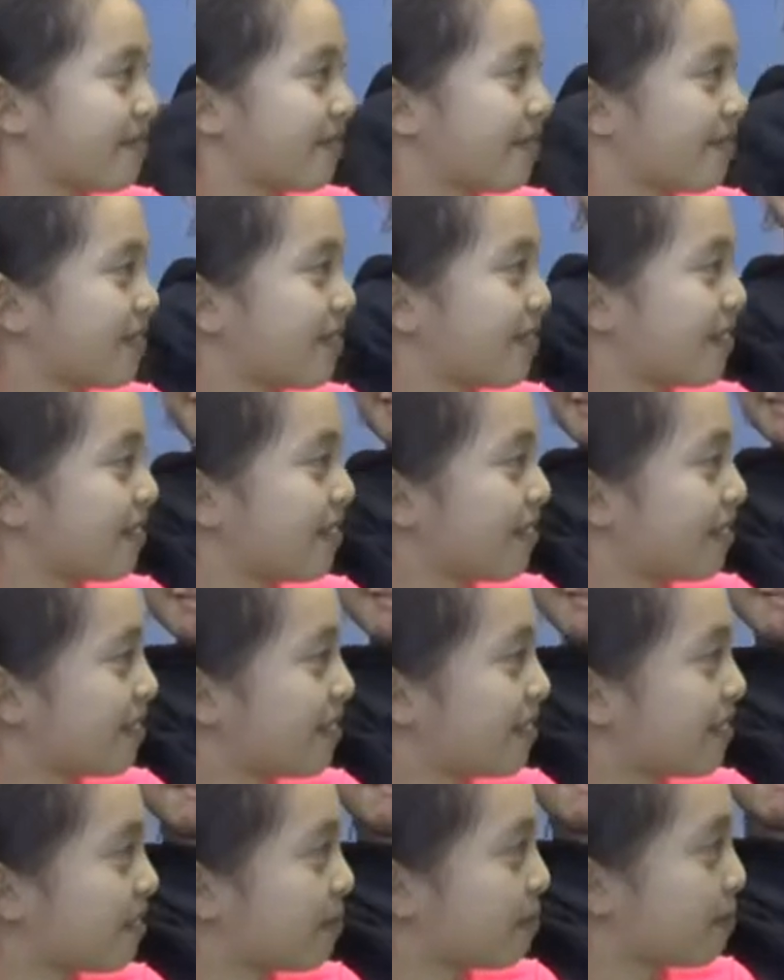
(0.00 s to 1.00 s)

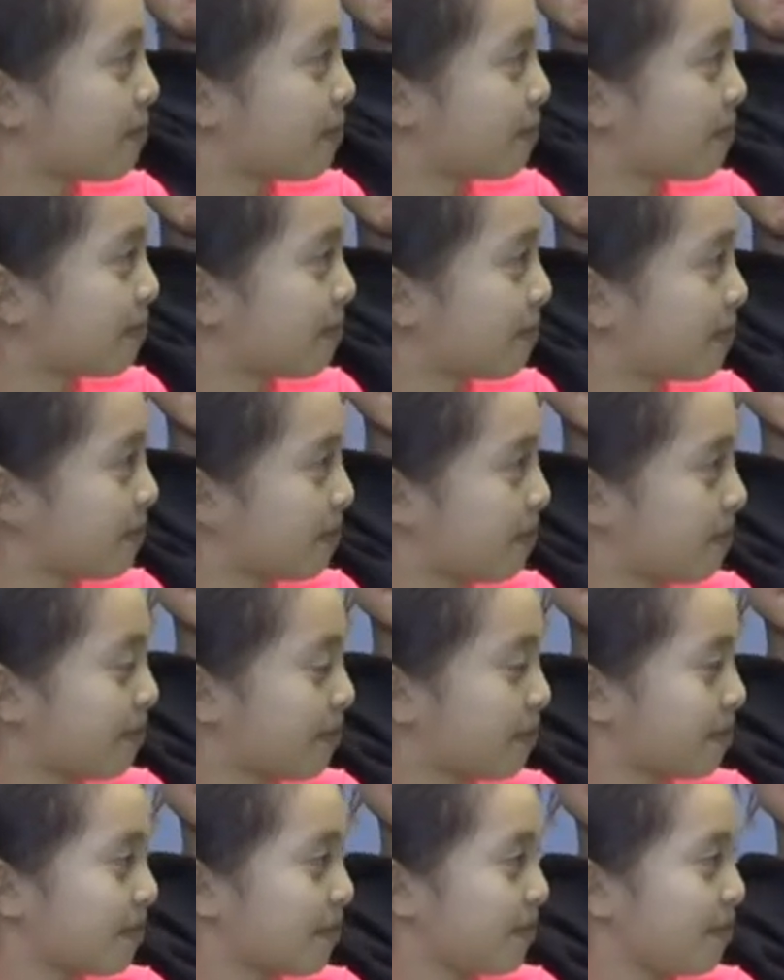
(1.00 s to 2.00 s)

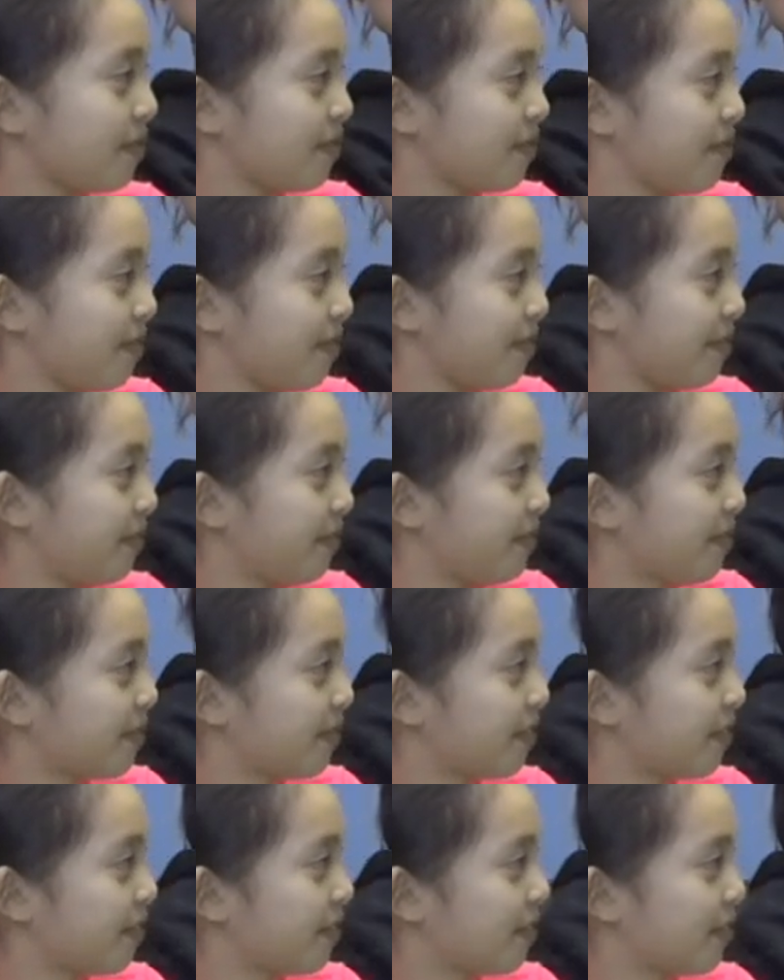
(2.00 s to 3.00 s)

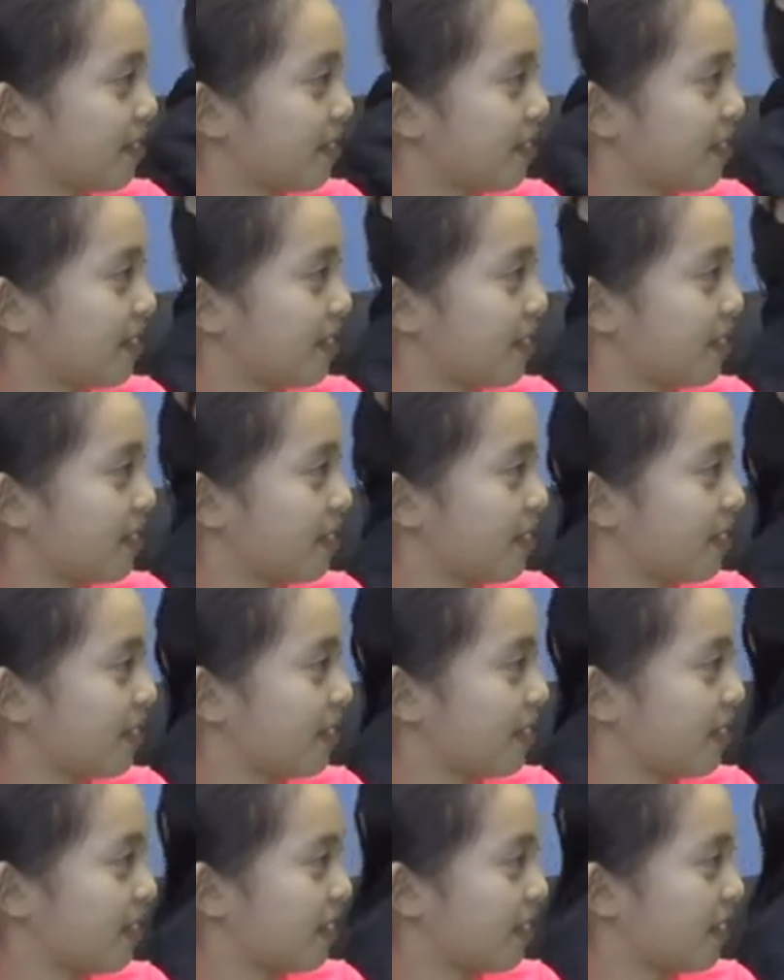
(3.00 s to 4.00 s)

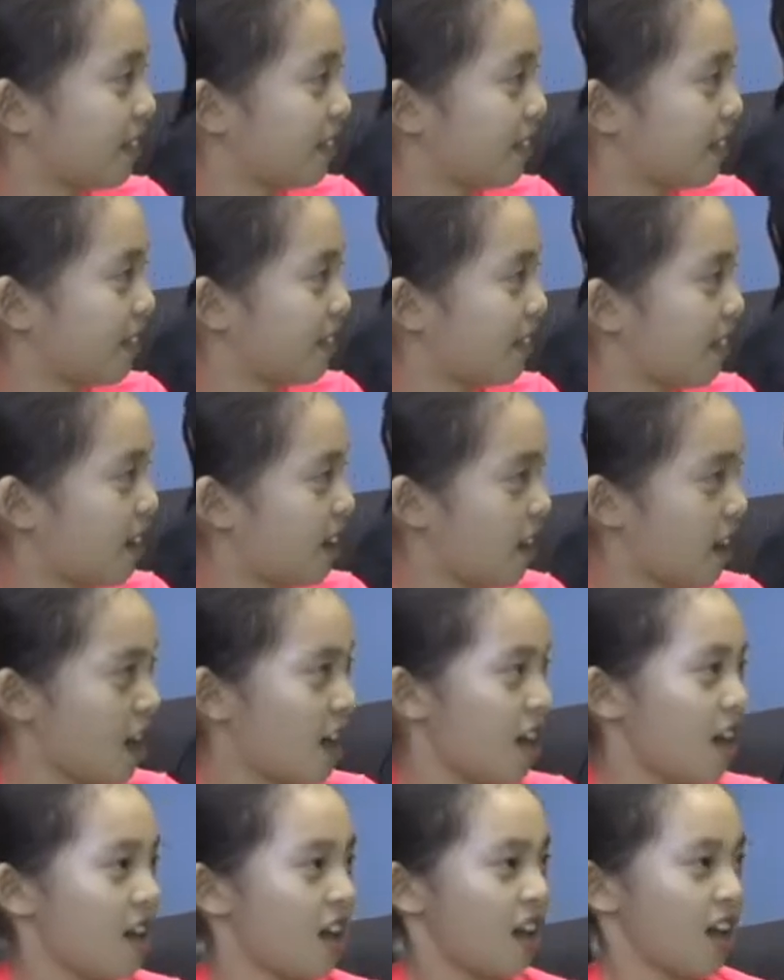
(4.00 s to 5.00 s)

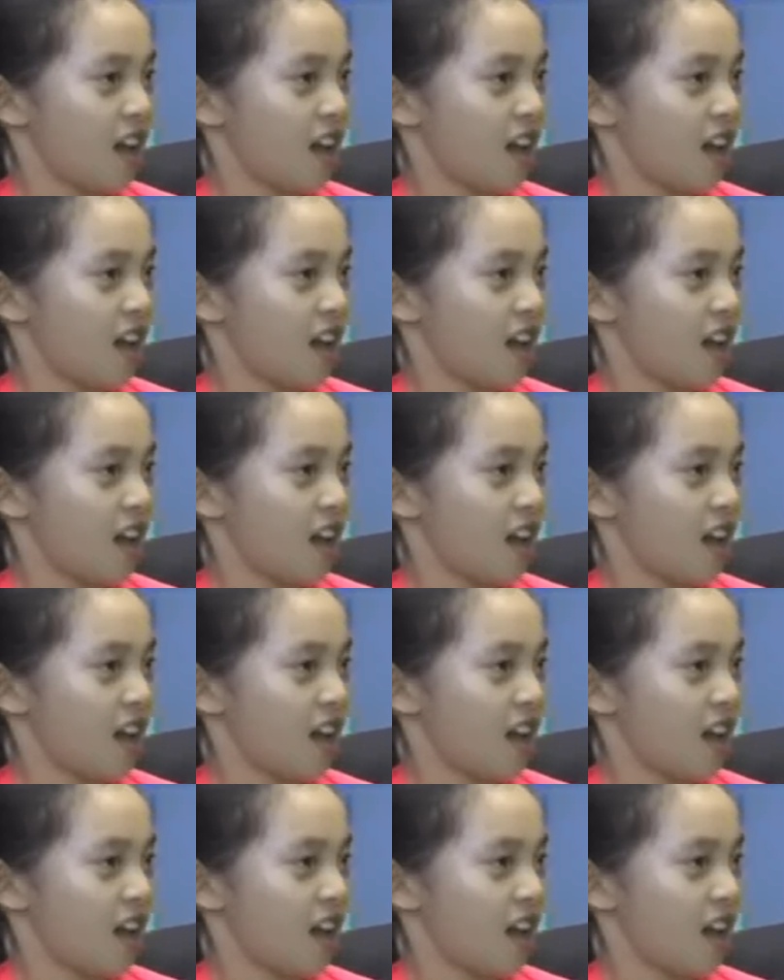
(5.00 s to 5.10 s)
The person shown says nothing.